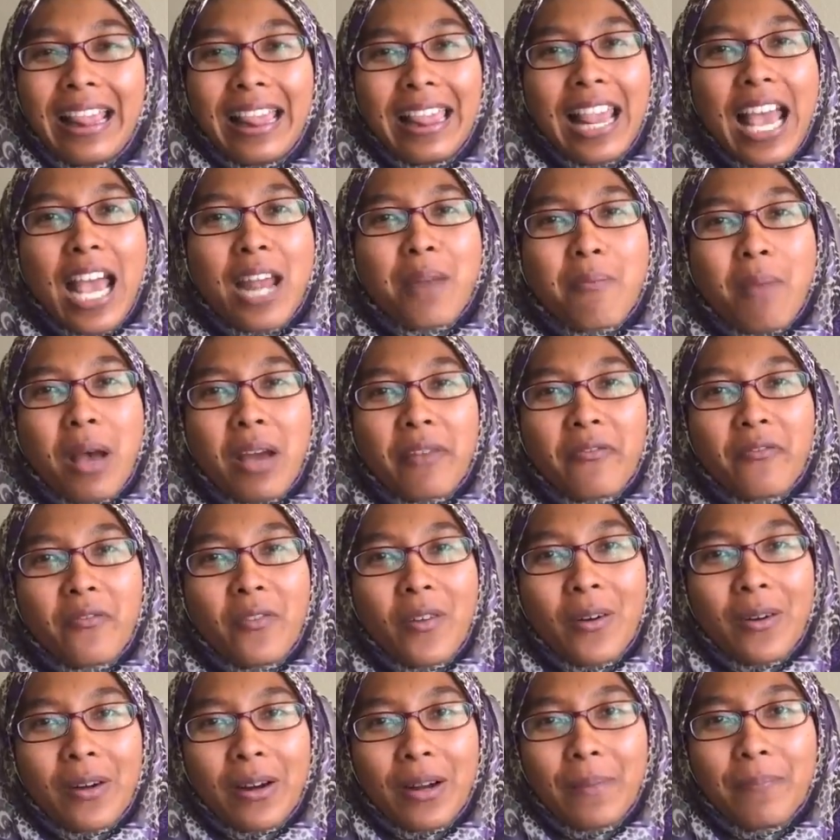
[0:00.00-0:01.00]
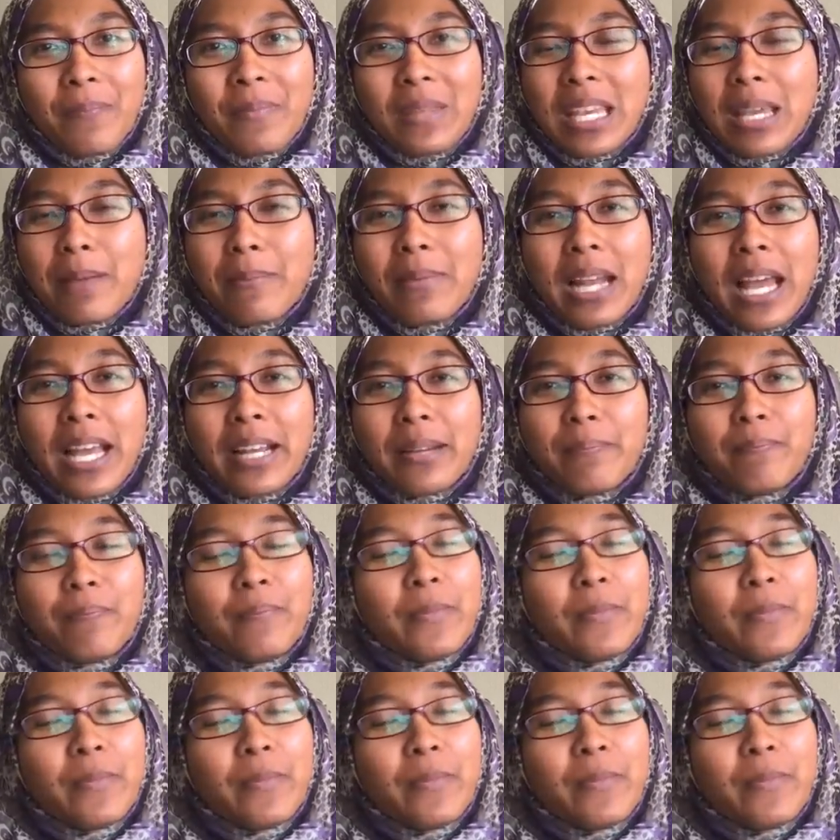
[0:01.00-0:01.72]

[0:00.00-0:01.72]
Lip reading: Landmark Forum, he'd be like,